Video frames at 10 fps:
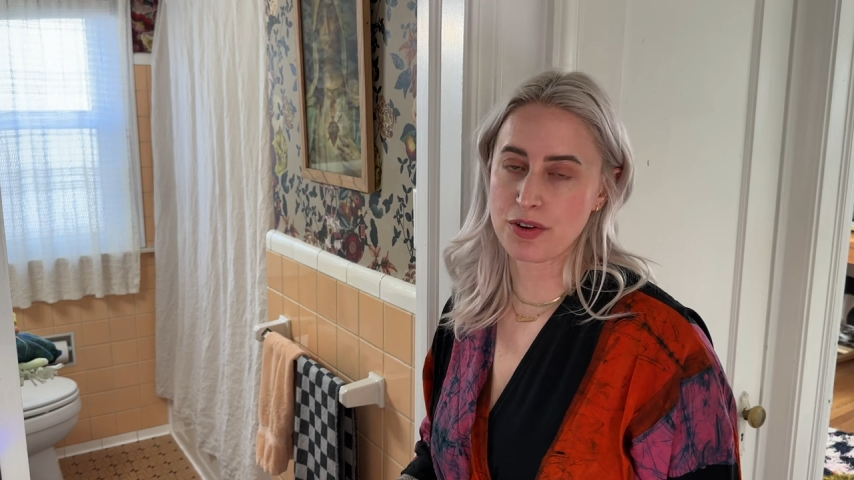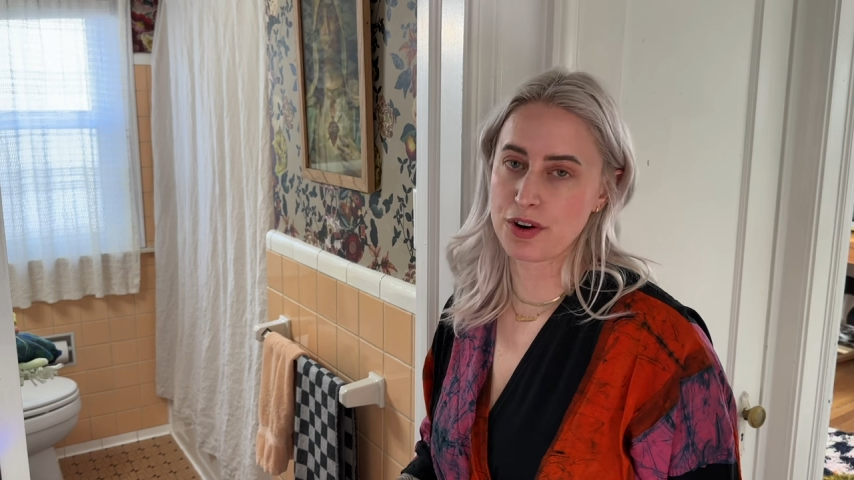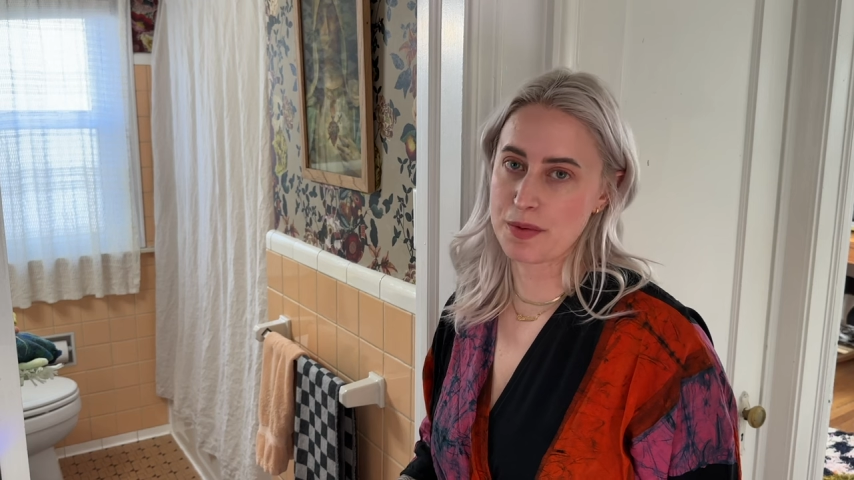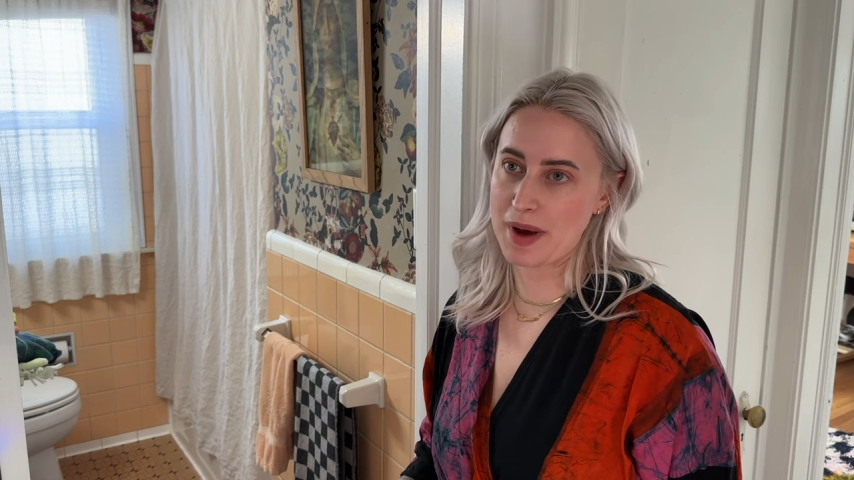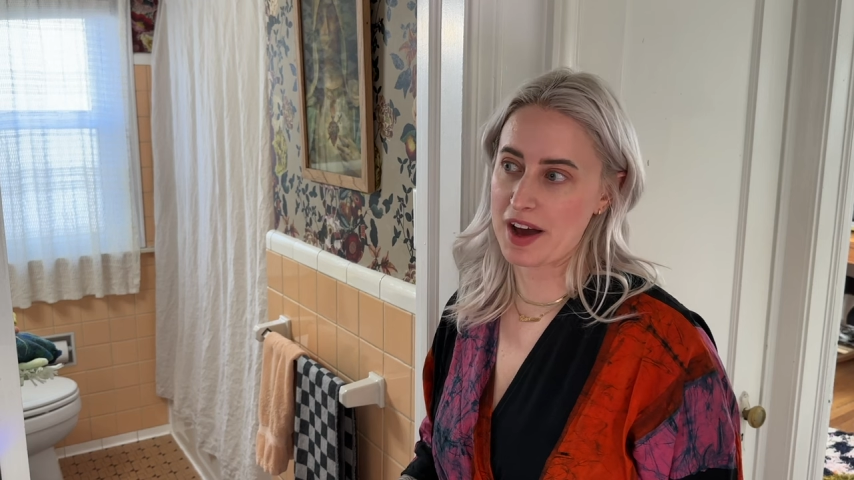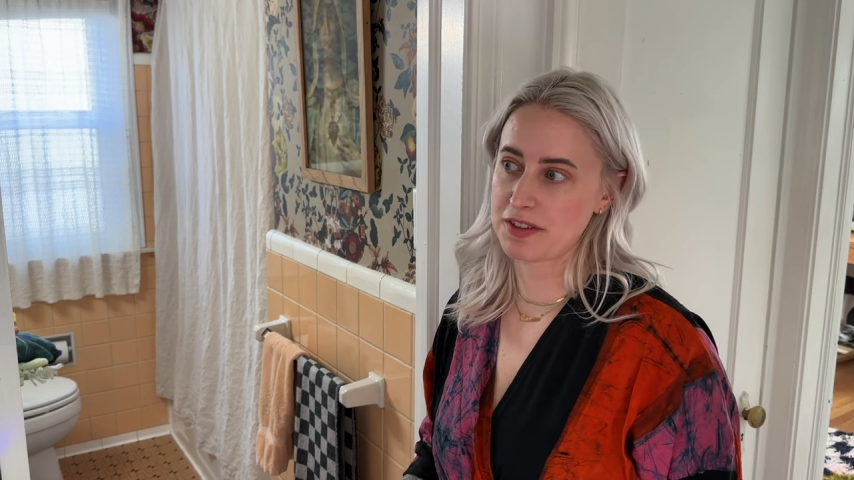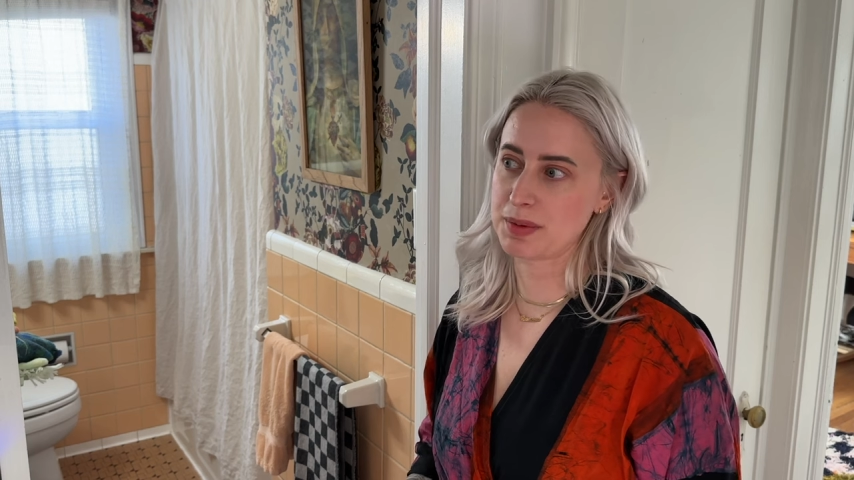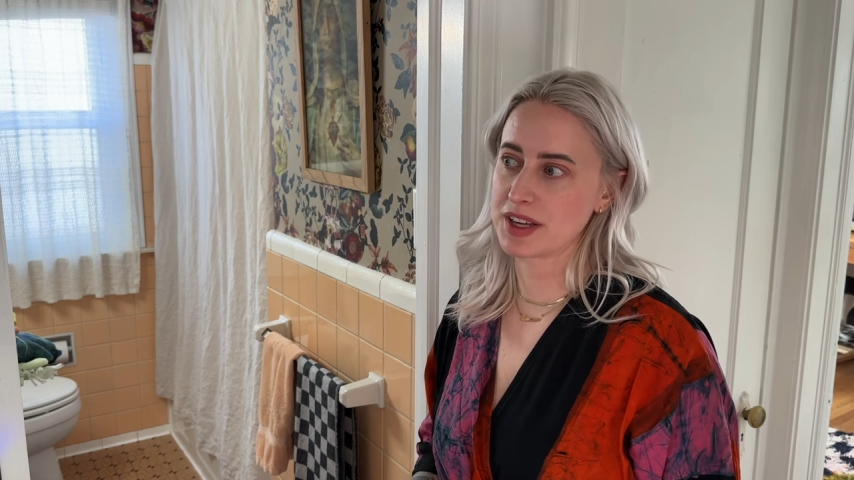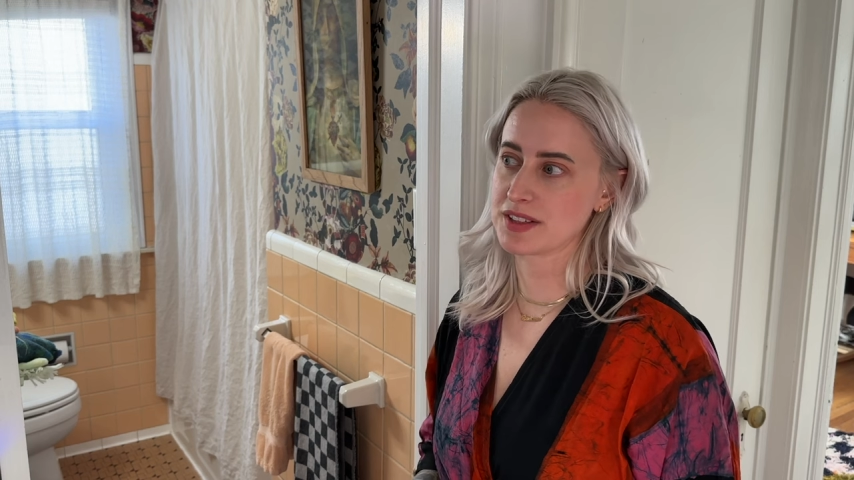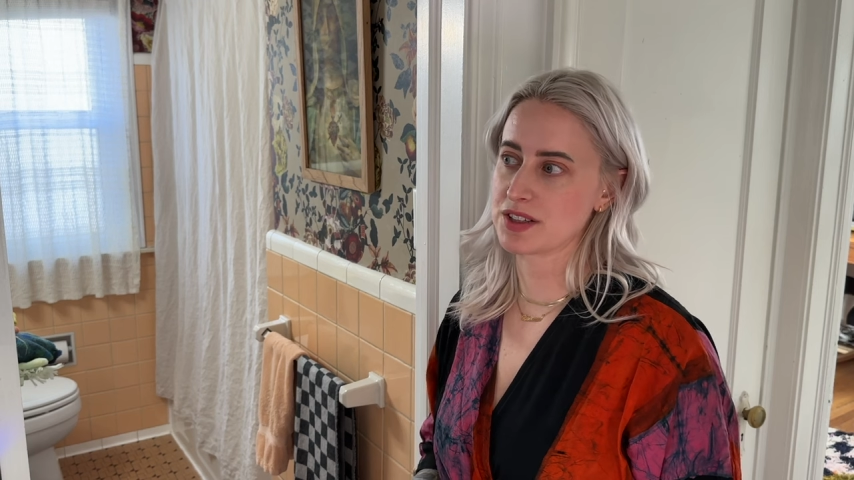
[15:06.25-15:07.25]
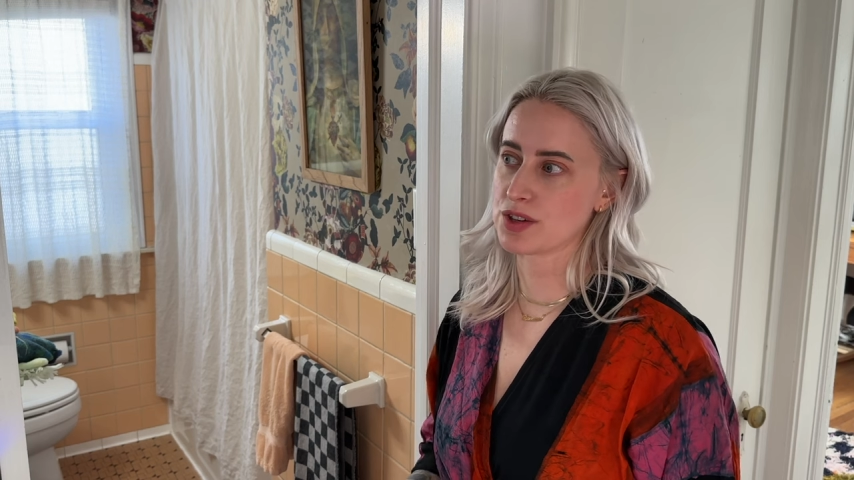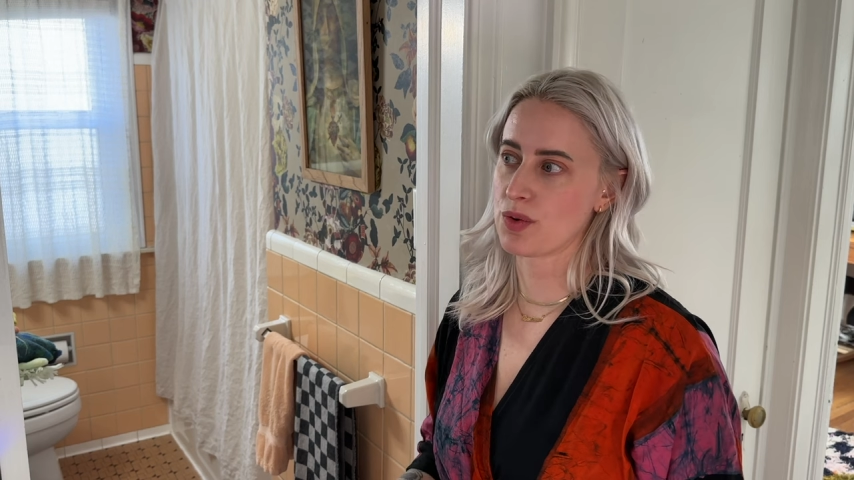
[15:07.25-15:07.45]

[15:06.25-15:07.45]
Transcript: or a bath because I don't